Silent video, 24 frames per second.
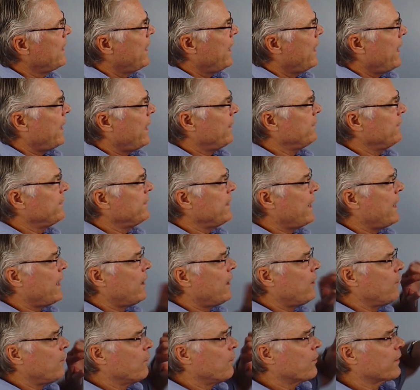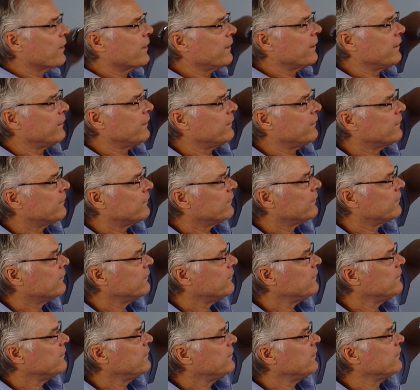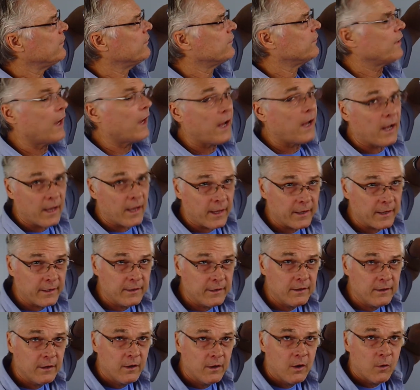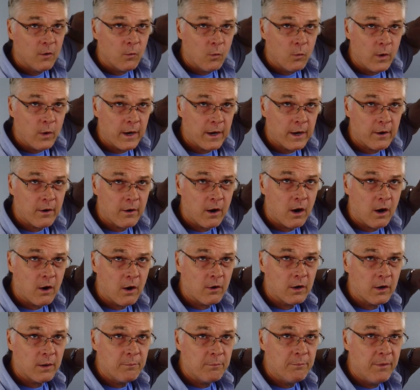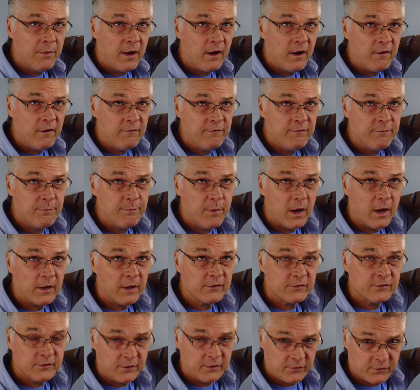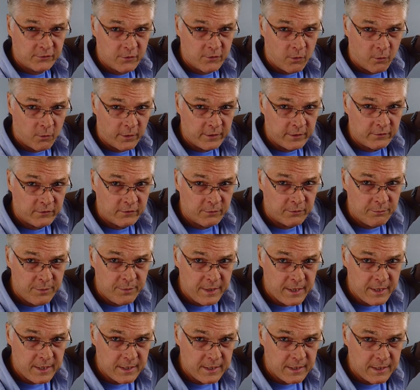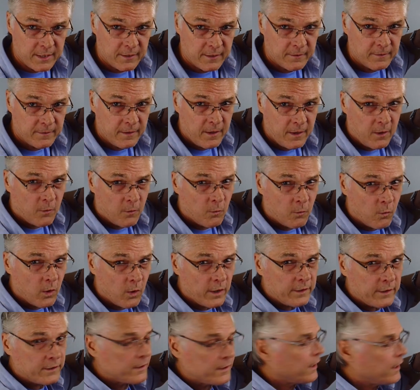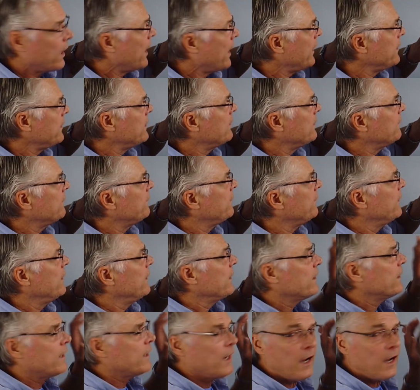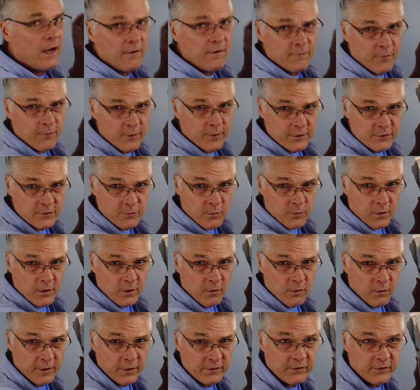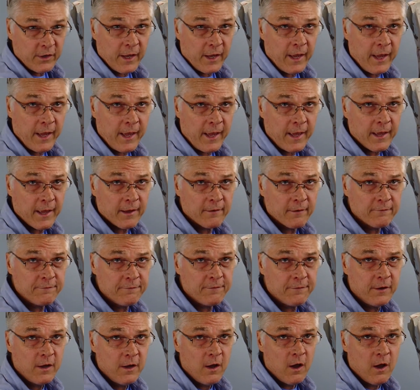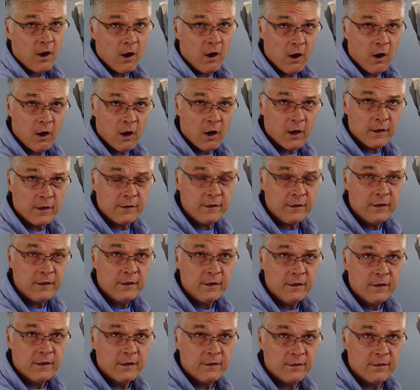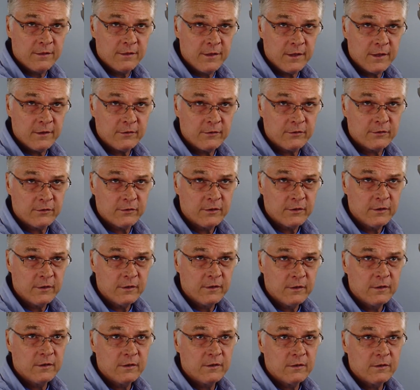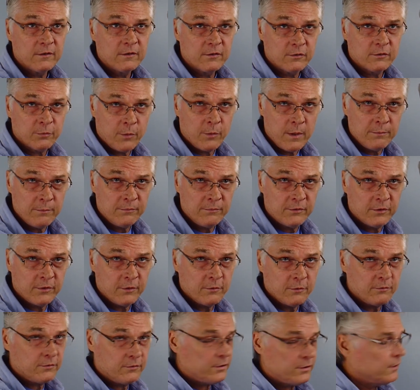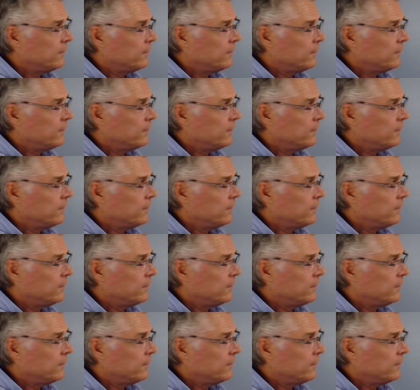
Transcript: And now we're going to decide where our above bust is going to be. What kind of coverage we're going to have on this swimsuit.